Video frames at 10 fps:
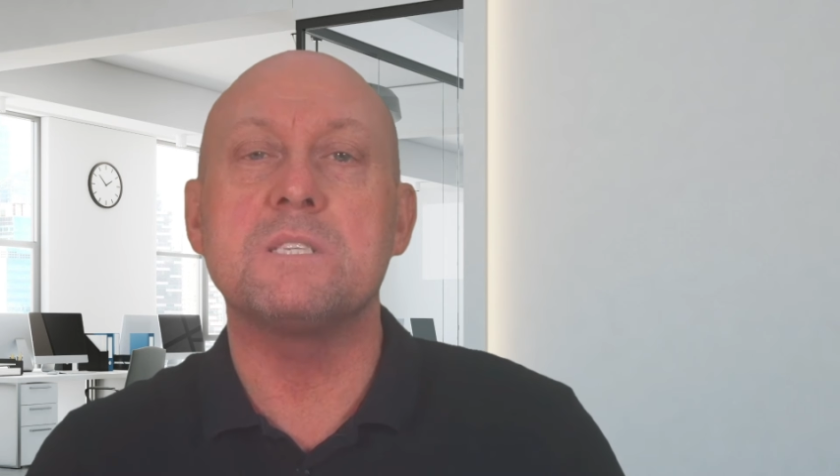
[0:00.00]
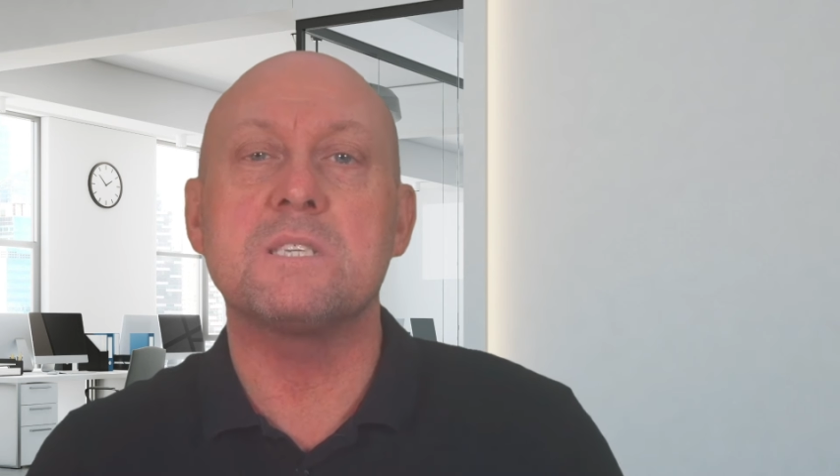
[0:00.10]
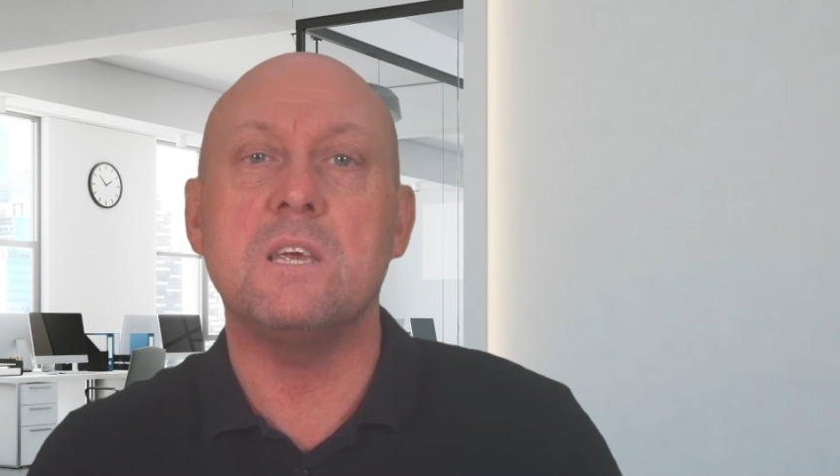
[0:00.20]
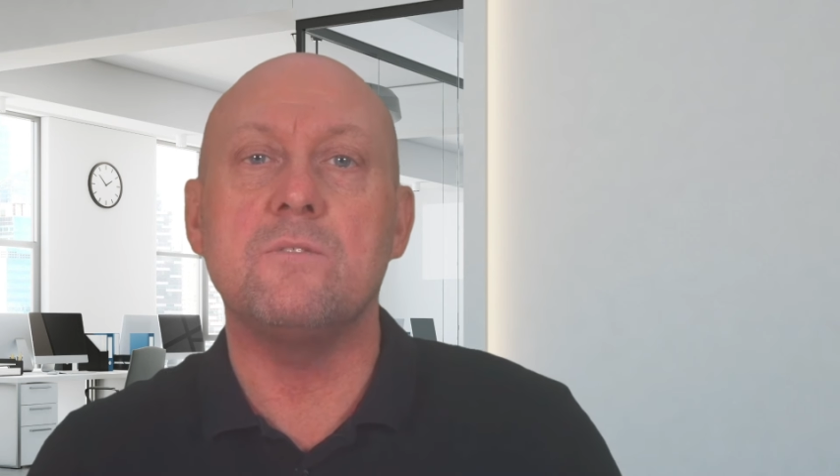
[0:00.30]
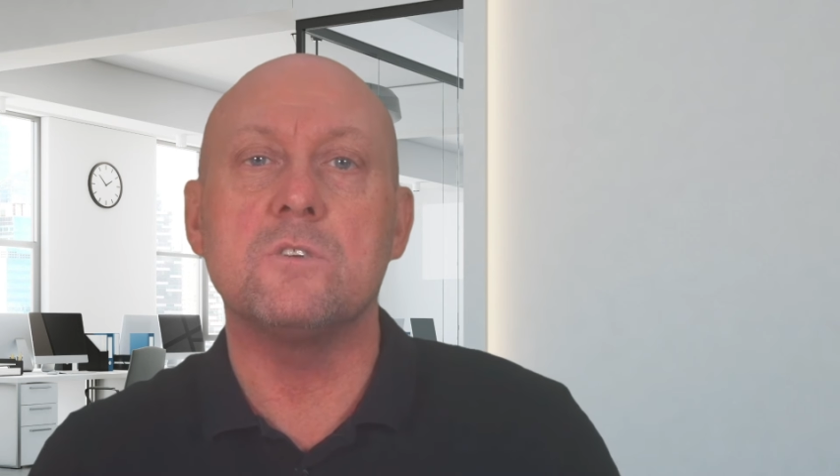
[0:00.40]

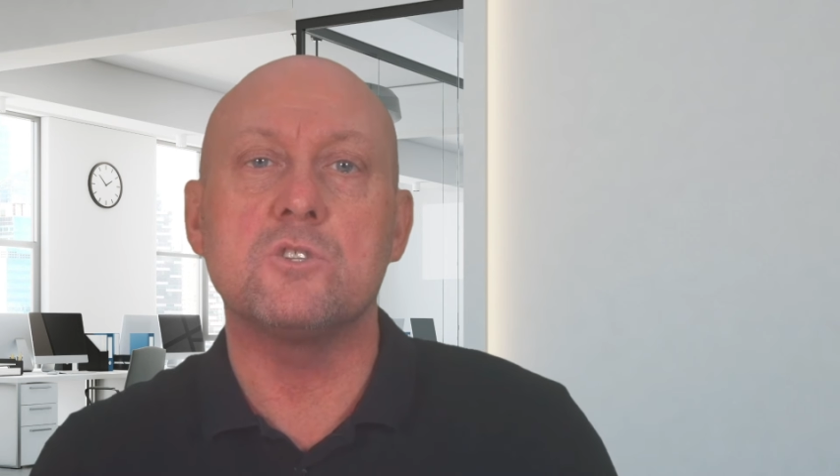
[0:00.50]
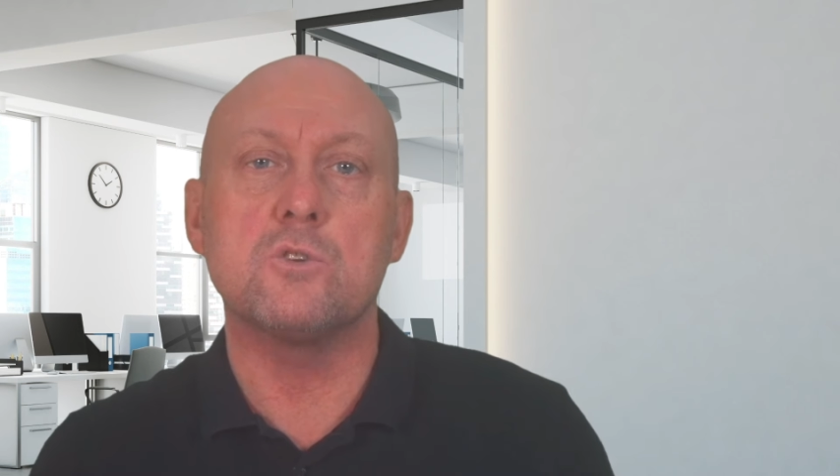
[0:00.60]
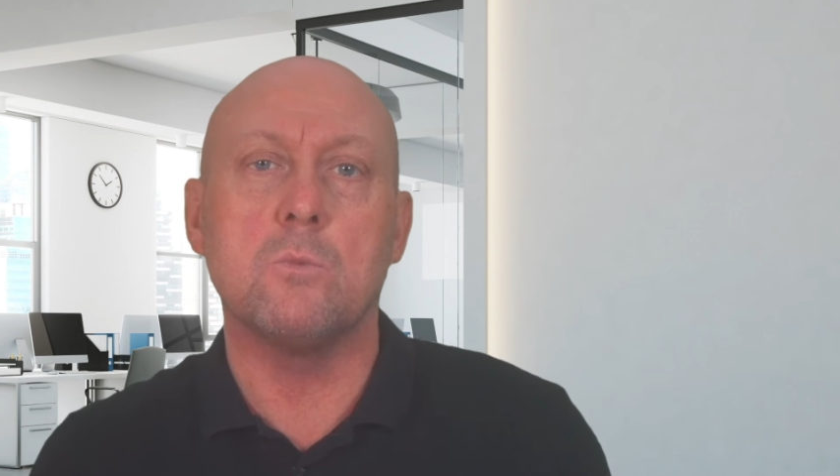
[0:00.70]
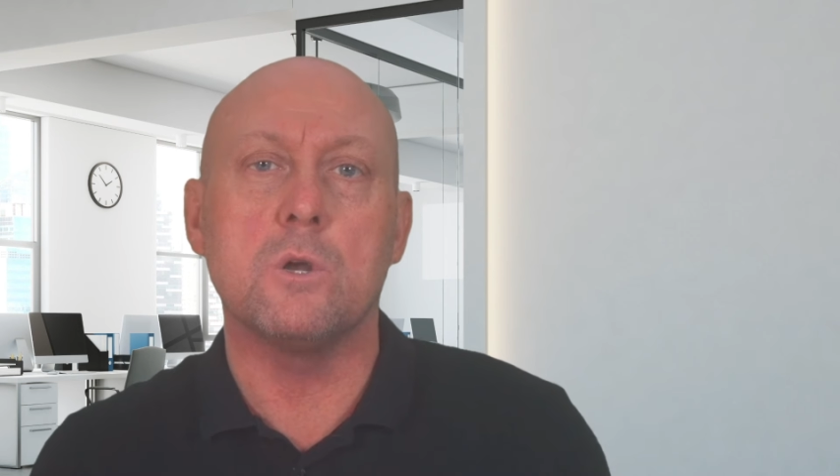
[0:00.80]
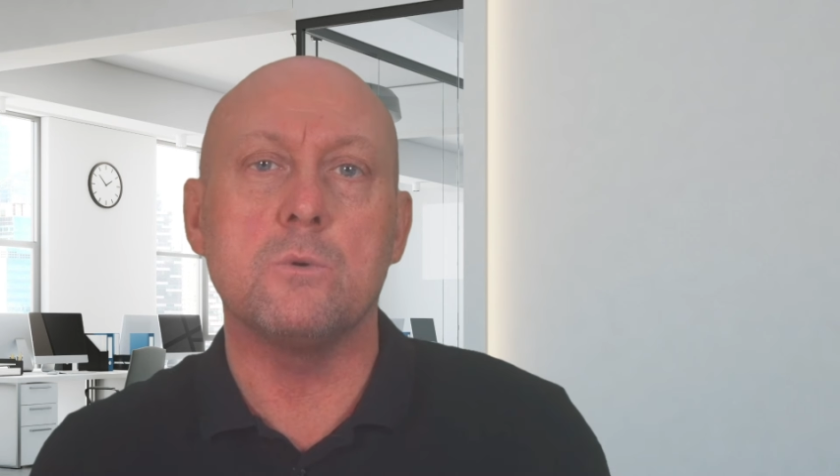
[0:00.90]
perceived as
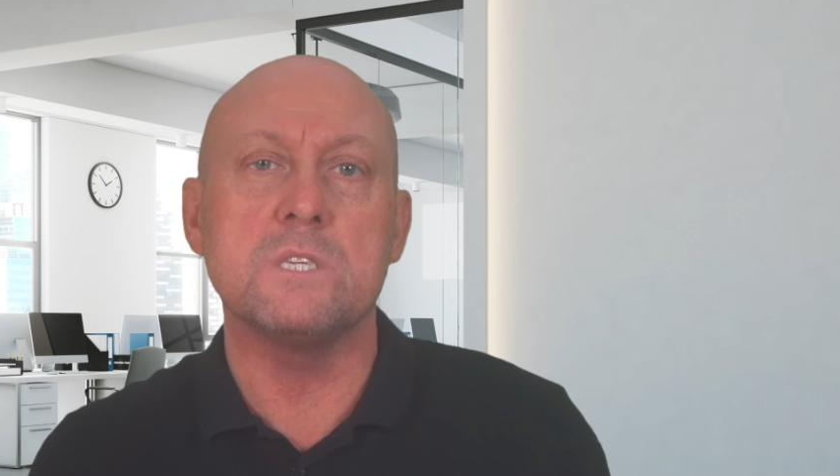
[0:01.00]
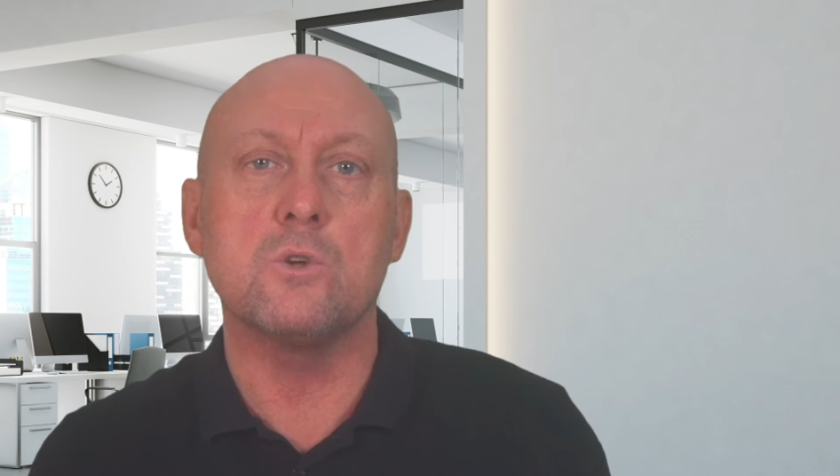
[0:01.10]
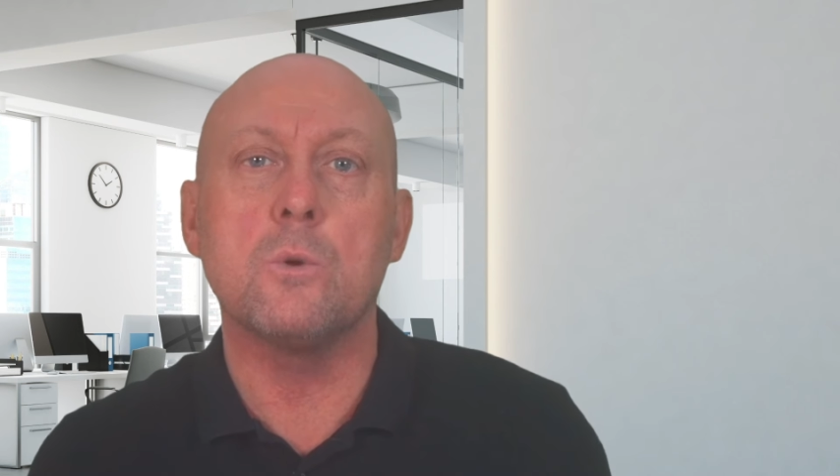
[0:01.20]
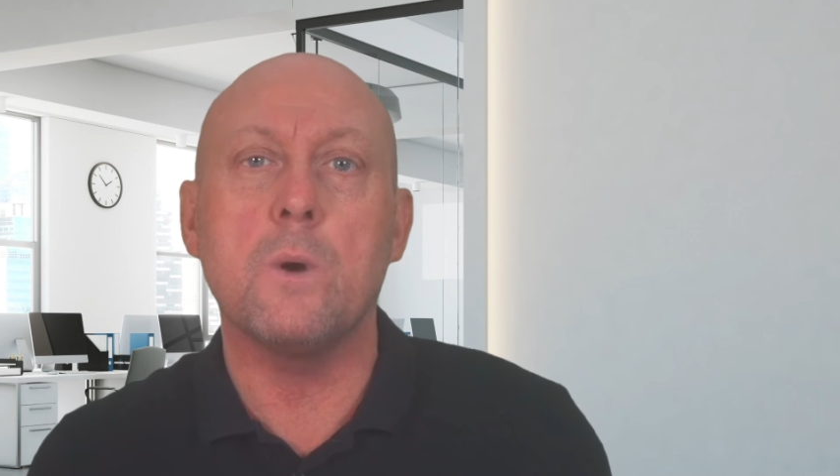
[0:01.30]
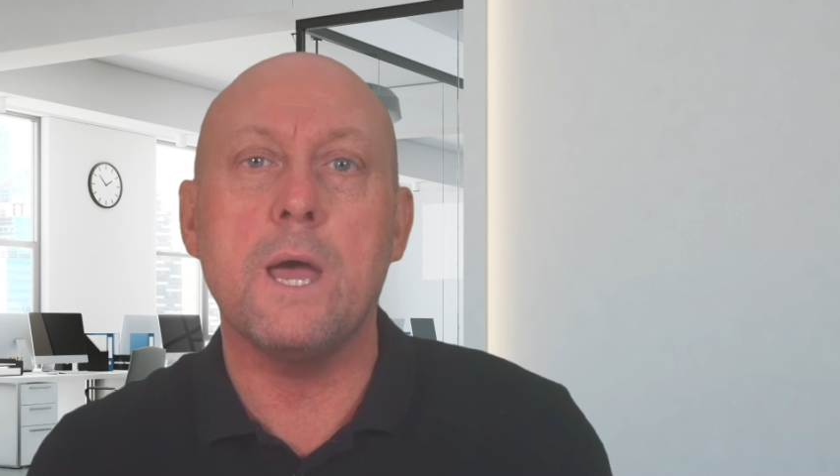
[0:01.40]
someone who
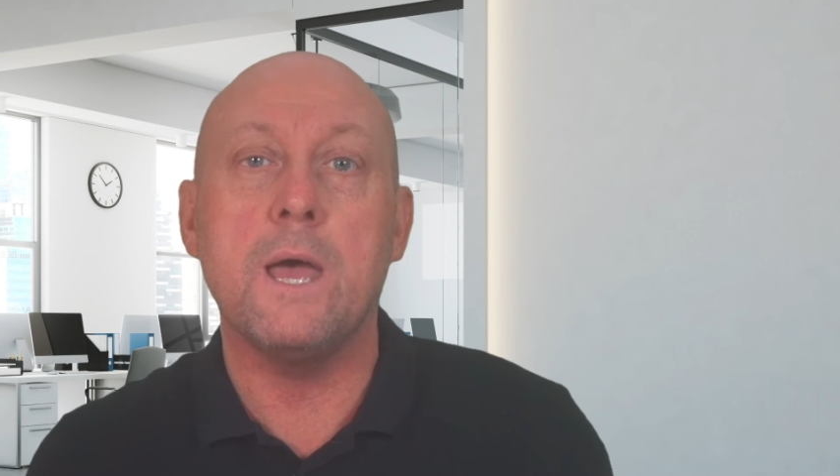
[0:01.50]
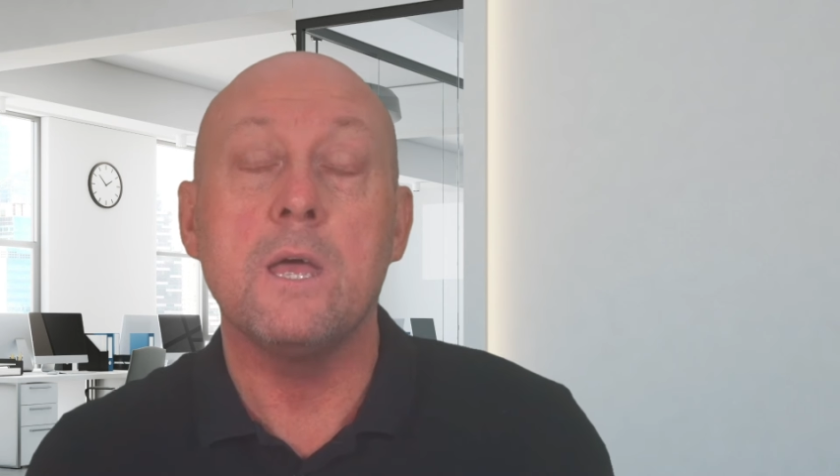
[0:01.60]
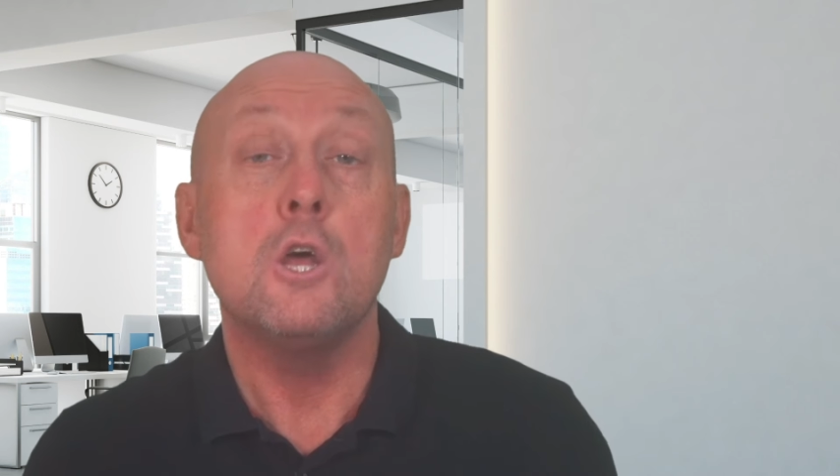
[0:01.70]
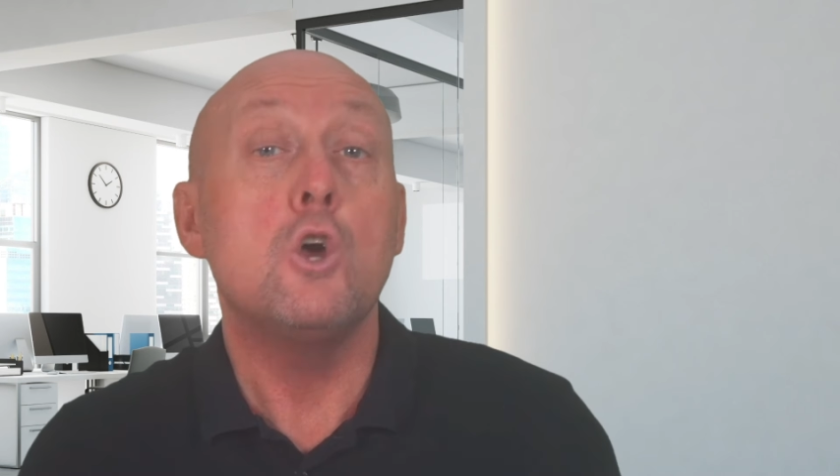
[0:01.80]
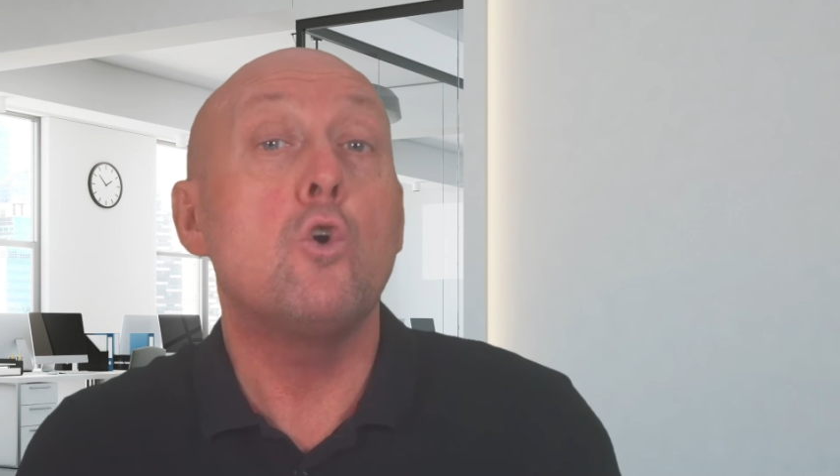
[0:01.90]
is unaware